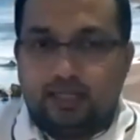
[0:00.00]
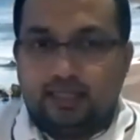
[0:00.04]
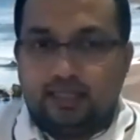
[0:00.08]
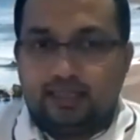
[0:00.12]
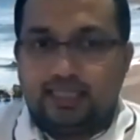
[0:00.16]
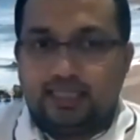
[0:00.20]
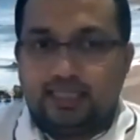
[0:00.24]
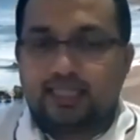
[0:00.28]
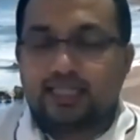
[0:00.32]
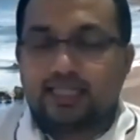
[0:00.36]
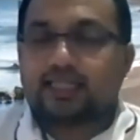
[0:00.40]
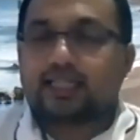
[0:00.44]

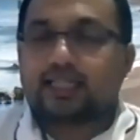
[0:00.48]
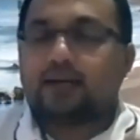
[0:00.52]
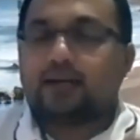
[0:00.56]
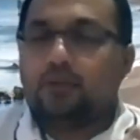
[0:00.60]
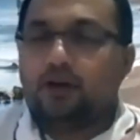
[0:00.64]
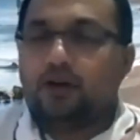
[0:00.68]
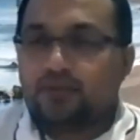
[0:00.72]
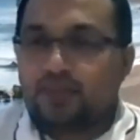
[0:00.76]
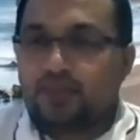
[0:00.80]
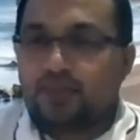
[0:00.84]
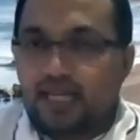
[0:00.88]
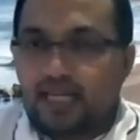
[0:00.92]
these are some
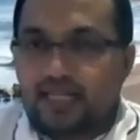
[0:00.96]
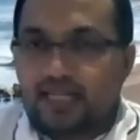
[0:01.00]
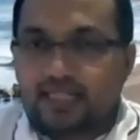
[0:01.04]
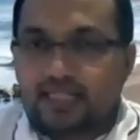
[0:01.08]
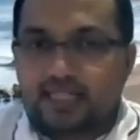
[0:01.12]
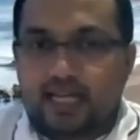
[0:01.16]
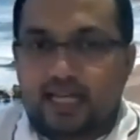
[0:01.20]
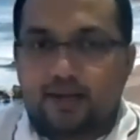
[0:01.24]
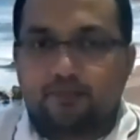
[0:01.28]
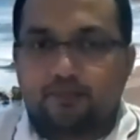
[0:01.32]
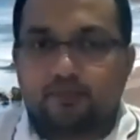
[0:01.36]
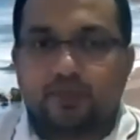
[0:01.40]
of the
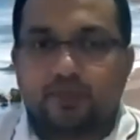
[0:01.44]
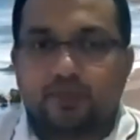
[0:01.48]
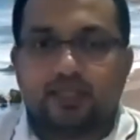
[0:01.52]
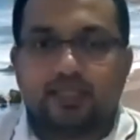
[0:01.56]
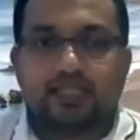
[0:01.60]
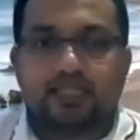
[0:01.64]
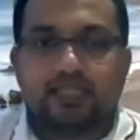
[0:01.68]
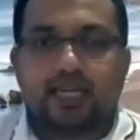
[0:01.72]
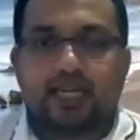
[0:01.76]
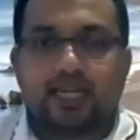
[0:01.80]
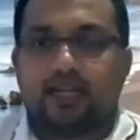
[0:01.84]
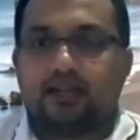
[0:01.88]

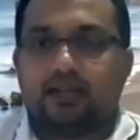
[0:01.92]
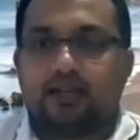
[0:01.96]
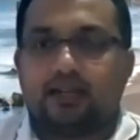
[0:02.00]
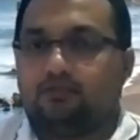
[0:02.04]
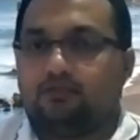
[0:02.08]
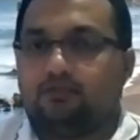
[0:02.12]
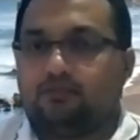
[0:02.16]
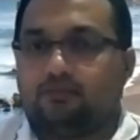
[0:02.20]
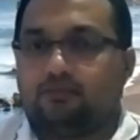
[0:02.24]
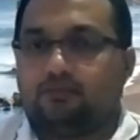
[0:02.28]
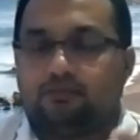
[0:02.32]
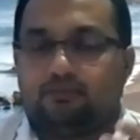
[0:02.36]
examples, and
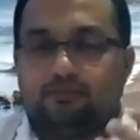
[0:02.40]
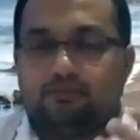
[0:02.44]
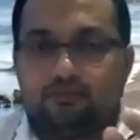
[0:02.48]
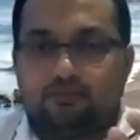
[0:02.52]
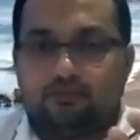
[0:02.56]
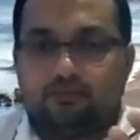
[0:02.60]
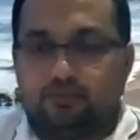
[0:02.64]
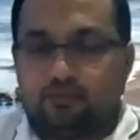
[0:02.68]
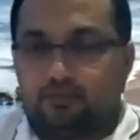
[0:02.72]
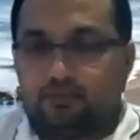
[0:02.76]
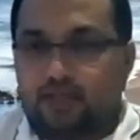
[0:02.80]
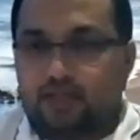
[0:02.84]

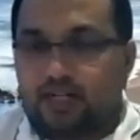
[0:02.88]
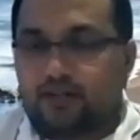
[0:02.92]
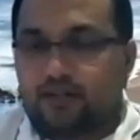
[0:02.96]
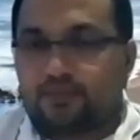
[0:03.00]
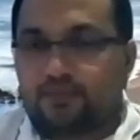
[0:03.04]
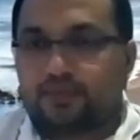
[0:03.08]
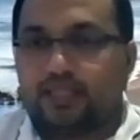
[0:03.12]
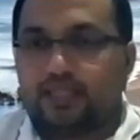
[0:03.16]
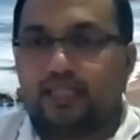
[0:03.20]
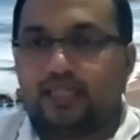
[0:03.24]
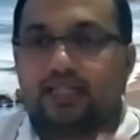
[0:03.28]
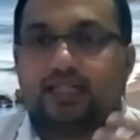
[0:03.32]

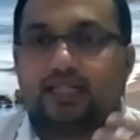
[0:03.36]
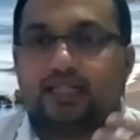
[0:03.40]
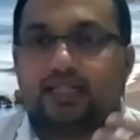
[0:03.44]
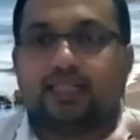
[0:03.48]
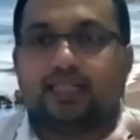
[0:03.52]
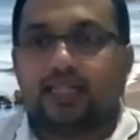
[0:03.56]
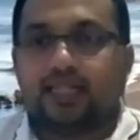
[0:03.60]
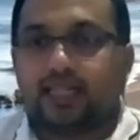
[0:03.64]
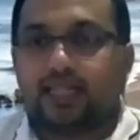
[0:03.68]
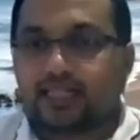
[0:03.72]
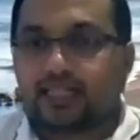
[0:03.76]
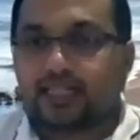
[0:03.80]

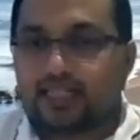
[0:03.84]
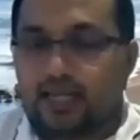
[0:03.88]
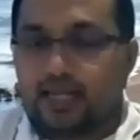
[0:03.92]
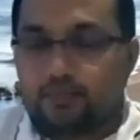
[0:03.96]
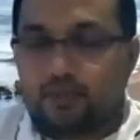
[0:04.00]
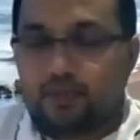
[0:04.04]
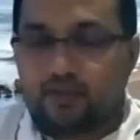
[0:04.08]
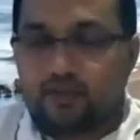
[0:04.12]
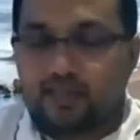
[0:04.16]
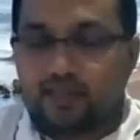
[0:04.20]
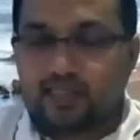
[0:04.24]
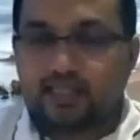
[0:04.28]
another
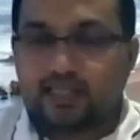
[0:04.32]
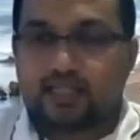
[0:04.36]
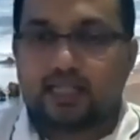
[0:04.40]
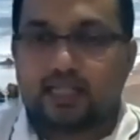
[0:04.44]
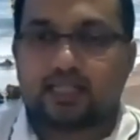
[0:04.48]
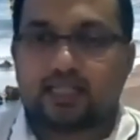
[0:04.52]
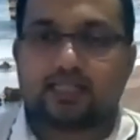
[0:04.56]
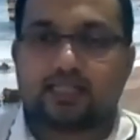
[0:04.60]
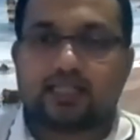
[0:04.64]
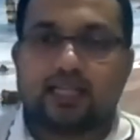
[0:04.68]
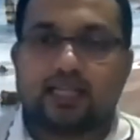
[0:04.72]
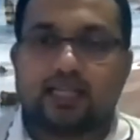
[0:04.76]
example, recent
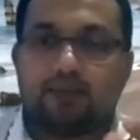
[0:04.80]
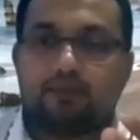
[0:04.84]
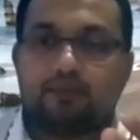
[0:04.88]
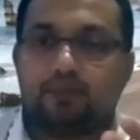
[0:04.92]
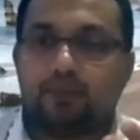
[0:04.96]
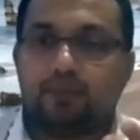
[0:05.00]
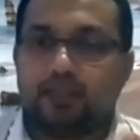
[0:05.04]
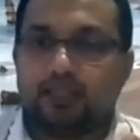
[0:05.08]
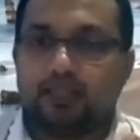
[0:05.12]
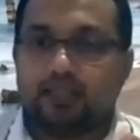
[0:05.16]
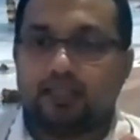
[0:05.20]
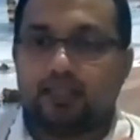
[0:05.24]

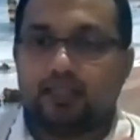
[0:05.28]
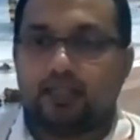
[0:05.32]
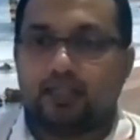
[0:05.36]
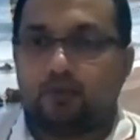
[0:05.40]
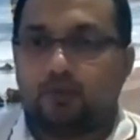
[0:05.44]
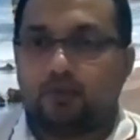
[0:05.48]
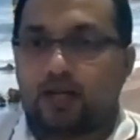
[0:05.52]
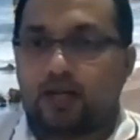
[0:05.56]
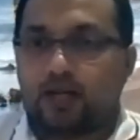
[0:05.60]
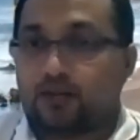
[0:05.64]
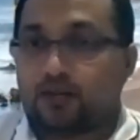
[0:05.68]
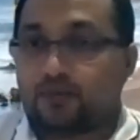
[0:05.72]
example,
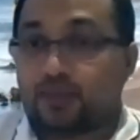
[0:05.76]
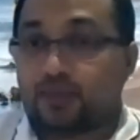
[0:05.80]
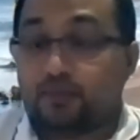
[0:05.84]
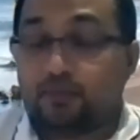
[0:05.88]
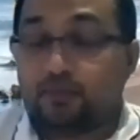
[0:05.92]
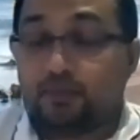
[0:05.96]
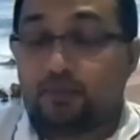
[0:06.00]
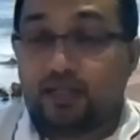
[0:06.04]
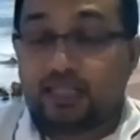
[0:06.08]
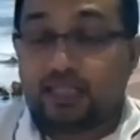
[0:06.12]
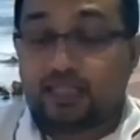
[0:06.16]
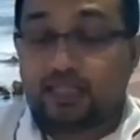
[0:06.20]
one of the
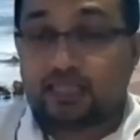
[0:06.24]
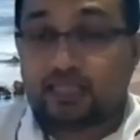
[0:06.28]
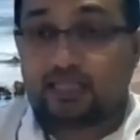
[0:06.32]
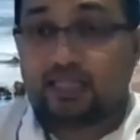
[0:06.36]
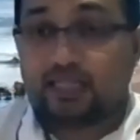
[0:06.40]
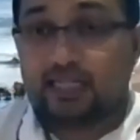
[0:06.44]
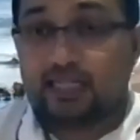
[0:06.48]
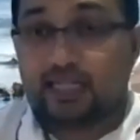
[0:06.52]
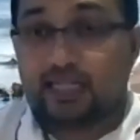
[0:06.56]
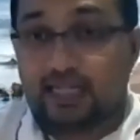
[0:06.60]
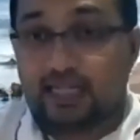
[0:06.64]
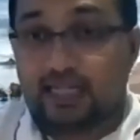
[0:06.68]
British
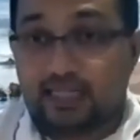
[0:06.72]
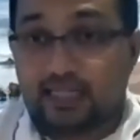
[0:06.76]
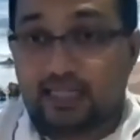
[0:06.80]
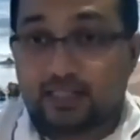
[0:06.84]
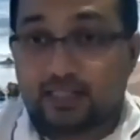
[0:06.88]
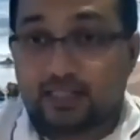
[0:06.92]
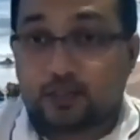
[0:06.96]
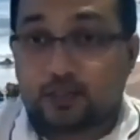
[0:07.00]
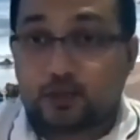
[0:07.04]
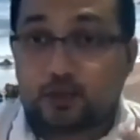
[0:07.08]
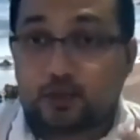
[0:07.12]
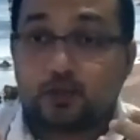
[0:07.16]

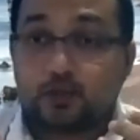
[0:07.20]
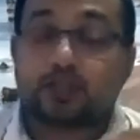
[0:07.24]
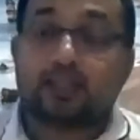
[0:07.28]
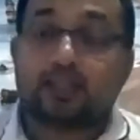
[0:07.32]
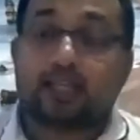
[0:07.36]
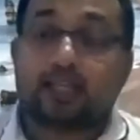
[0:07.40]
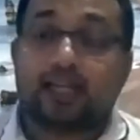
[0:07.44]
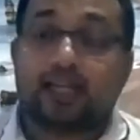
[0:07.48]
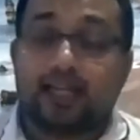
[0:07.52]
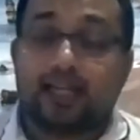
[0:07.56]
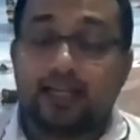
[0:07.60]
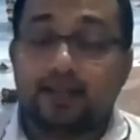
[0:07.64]
teenagers took her
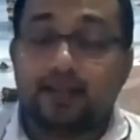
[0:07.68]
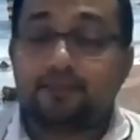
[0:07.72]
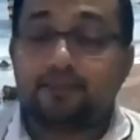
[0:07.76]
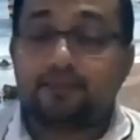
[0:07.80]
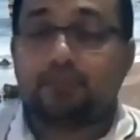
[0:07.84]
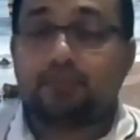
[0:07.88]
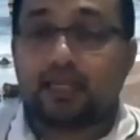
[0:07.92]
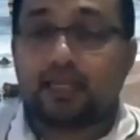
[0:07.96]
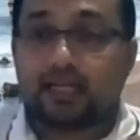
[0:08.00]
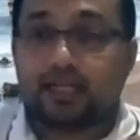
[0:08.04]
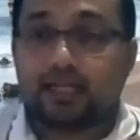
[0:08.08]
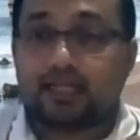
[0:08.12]
life
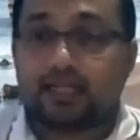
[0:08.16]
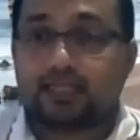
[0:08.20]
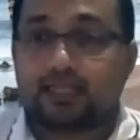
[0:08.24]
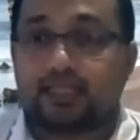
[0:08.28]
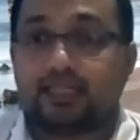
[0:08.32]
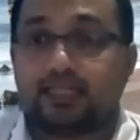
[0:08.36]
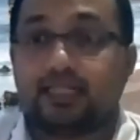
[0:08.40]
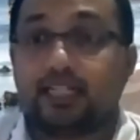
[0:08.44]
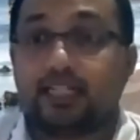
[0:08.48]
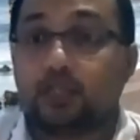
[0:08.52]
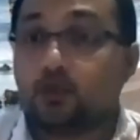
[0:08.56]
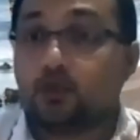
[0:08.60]
because
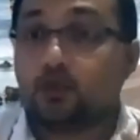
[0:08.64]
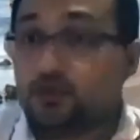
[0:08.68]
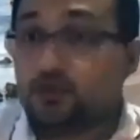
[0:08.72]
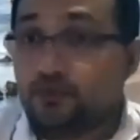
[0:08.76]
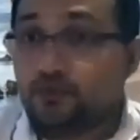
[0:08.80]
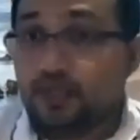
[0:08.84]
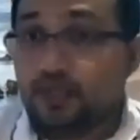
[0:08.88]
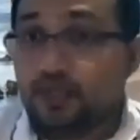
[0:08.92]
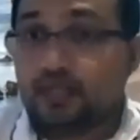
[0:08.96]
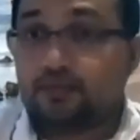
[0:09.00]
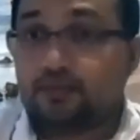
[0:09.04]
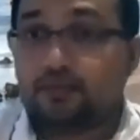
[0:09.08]
her news
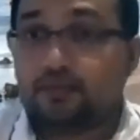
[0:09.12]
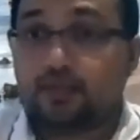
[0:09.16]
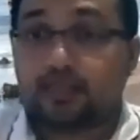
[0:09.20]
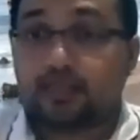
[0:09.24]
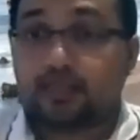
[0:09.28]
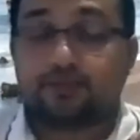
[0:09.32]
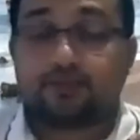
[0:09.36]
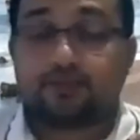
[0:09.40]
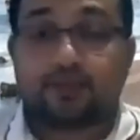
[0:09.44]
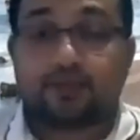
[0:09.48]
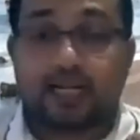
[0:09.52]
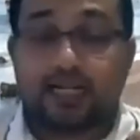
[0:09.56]
feed was
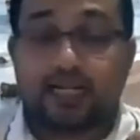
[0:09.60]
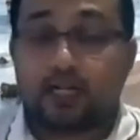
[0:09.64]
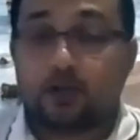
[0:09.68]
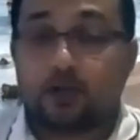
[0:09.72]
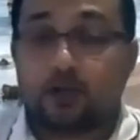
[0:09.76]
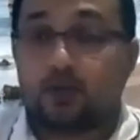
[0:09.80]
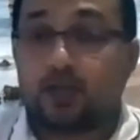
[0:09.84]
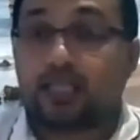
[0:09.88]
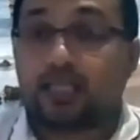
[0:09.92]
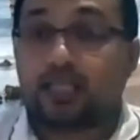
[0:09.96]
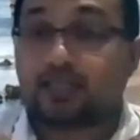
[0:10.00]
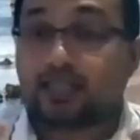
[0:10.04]
flooded
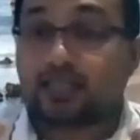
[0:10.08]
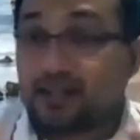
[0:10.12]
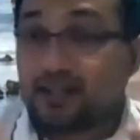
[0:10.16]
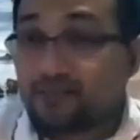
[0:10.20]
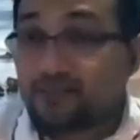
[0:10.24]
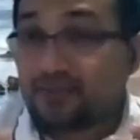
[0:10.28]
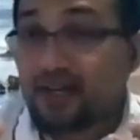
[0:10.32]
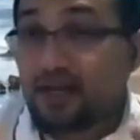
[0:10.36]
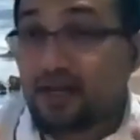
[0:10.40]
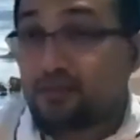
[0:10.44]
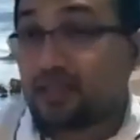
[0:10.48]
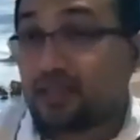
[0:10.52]
with
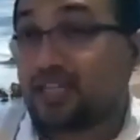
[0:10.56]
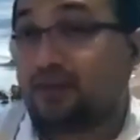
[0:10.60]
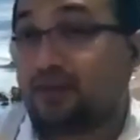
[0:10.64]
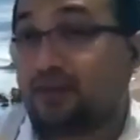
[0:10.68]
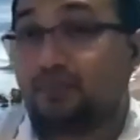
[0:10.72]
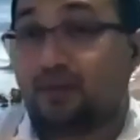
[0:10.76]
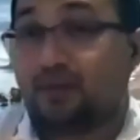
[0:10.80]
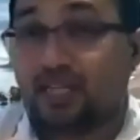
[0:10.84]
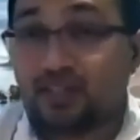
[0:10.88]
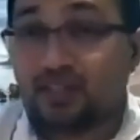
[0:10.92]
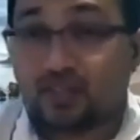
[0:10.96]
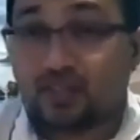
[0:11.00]
self-harming
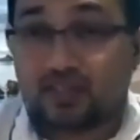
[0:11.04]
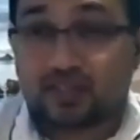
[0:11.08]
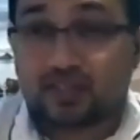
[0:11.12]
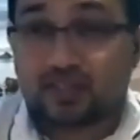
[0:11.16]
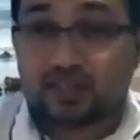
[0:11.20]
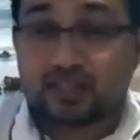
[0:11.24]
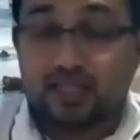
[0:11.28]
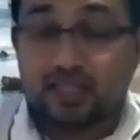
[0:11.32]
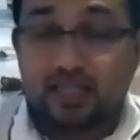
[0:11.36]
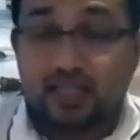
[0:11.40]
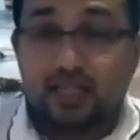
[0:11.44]
images,